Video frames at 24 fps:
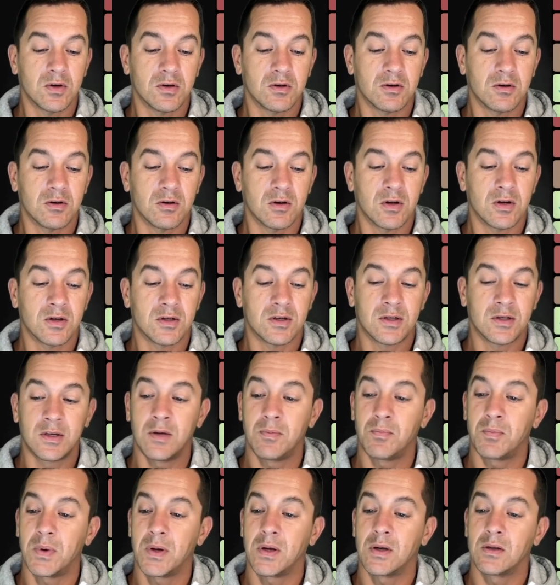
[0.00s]
Turn on
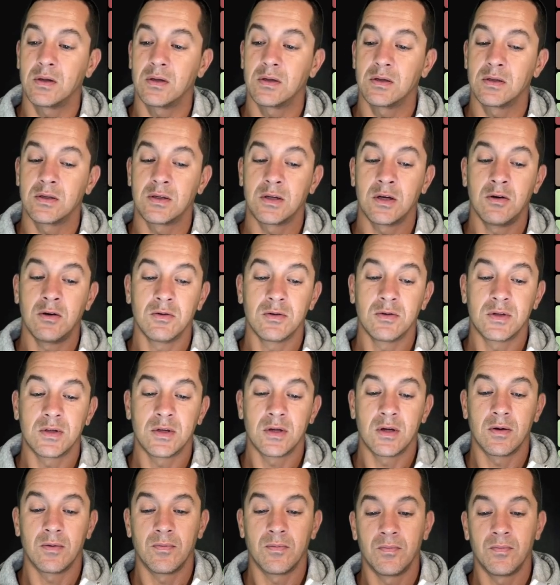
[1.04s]
tip, tilt,